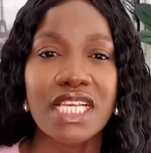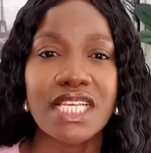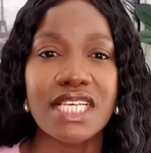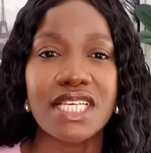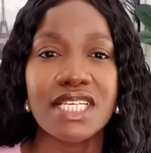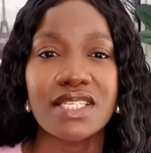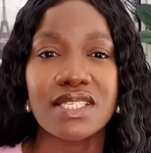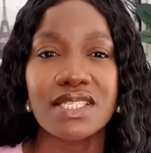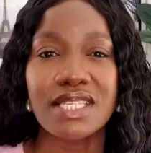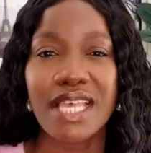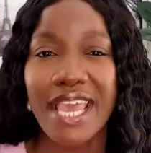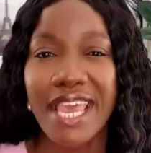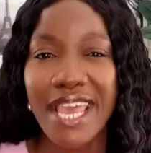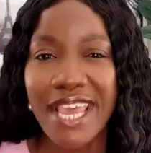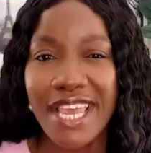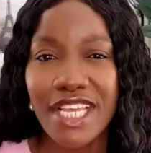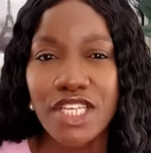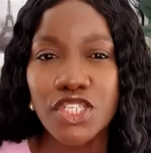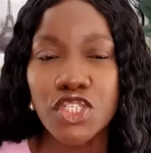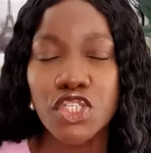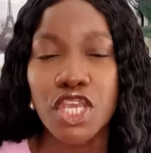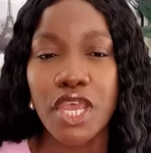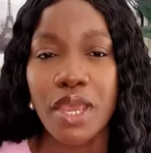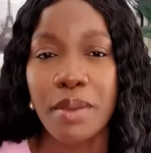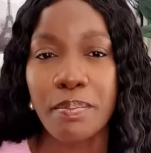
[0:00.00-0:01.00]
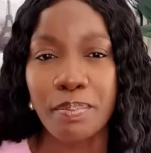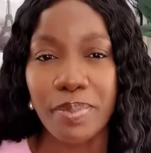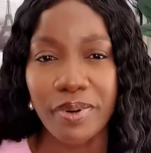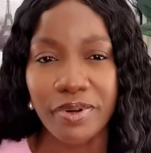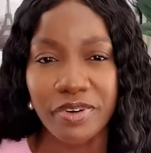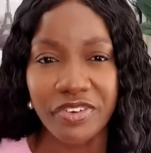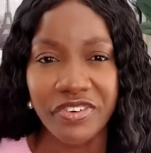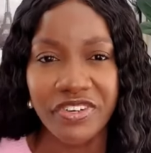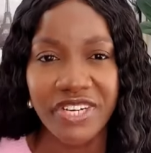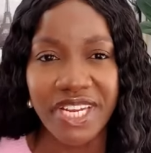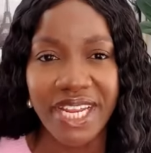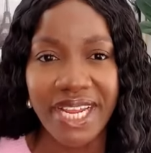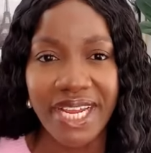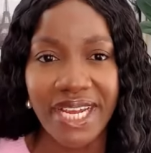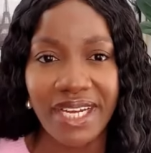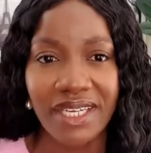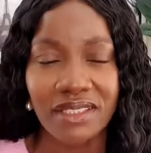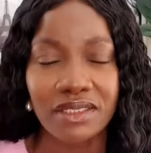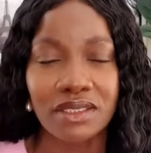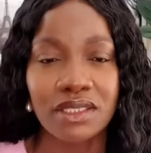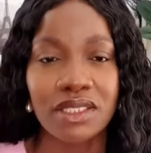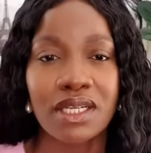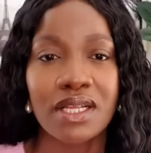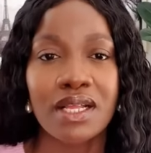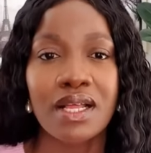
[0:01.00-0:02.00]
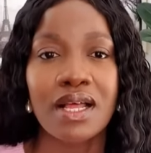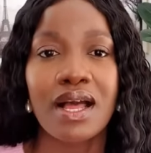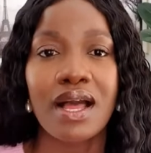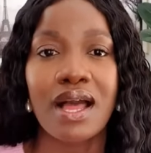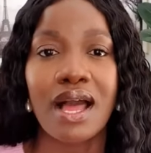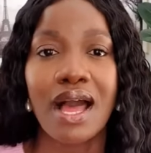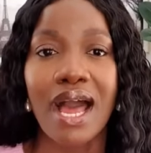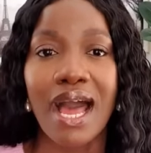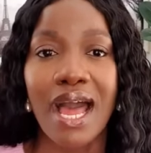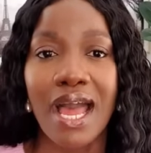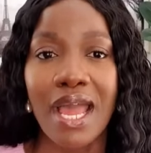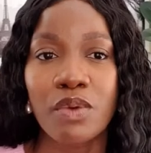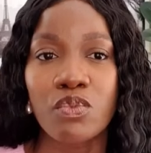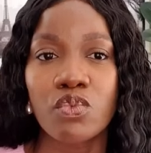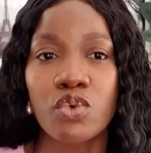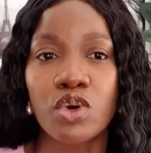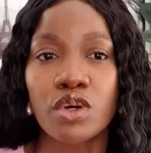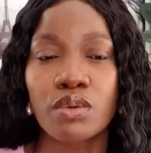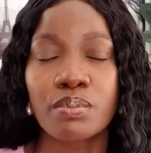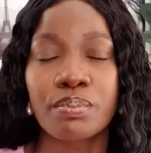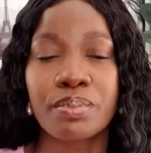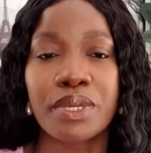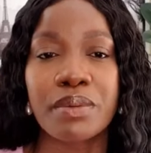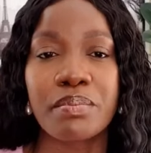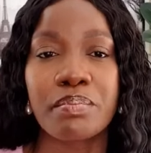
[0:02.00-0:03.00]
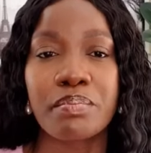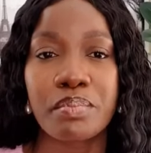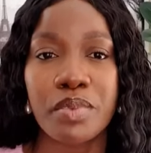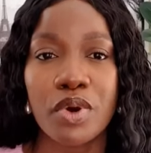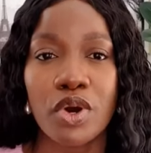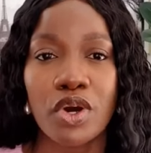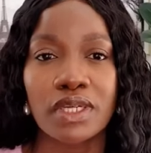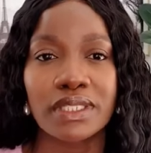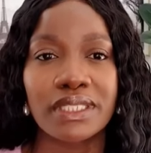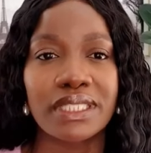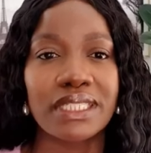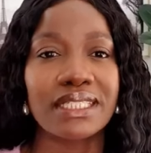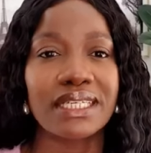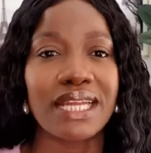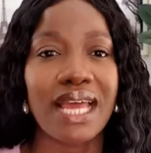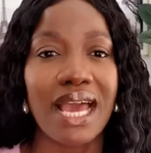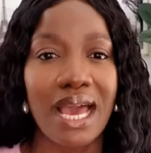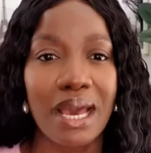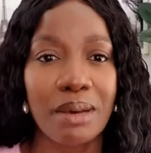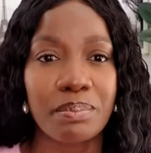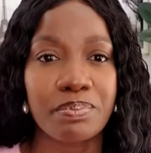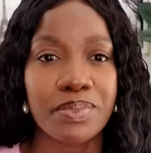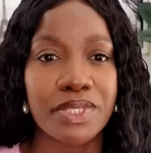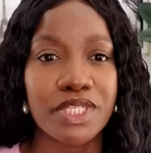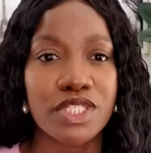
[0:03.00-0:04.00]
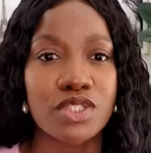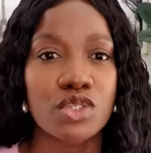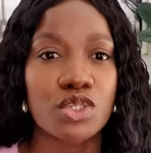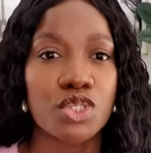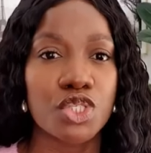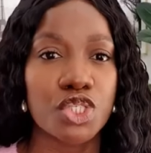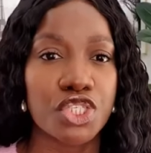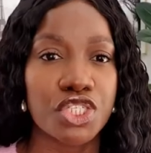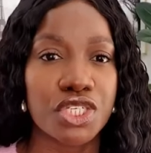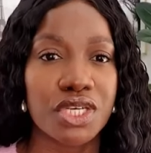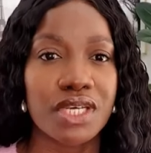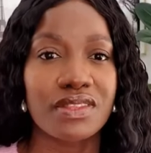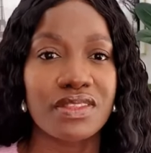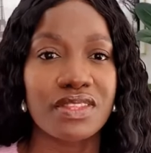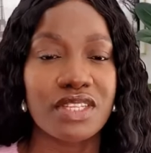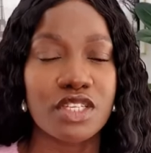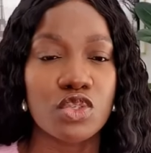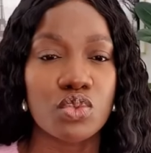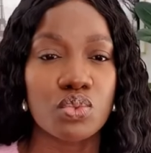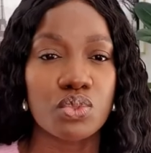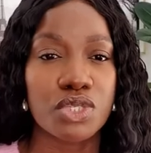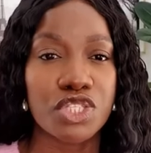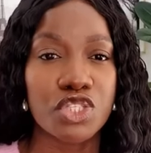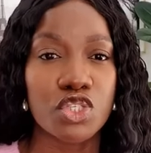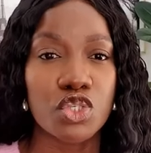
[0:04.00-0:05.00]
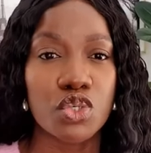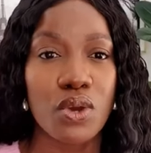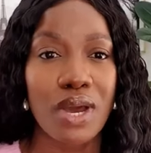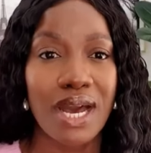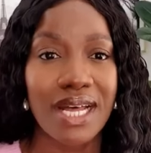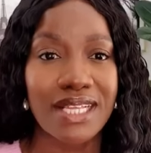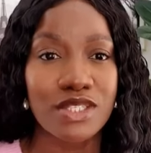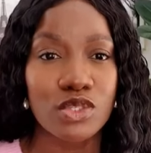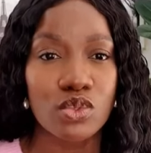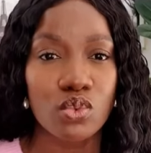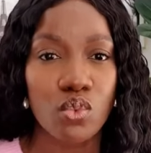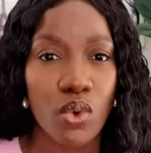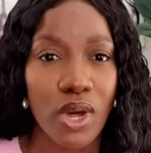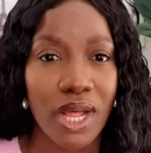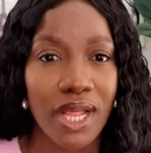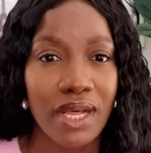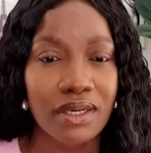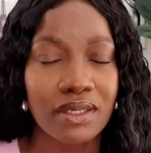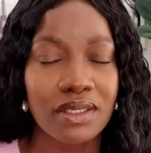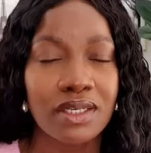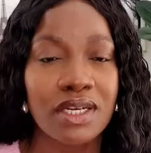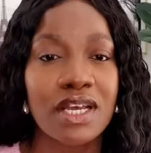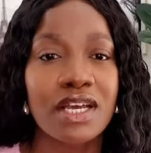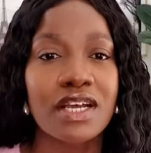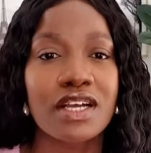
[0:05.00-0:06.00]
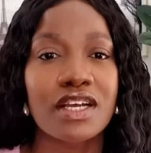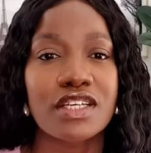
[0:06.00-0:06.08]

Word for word: Is age a barrier? I will be more than happy to share this with you as well,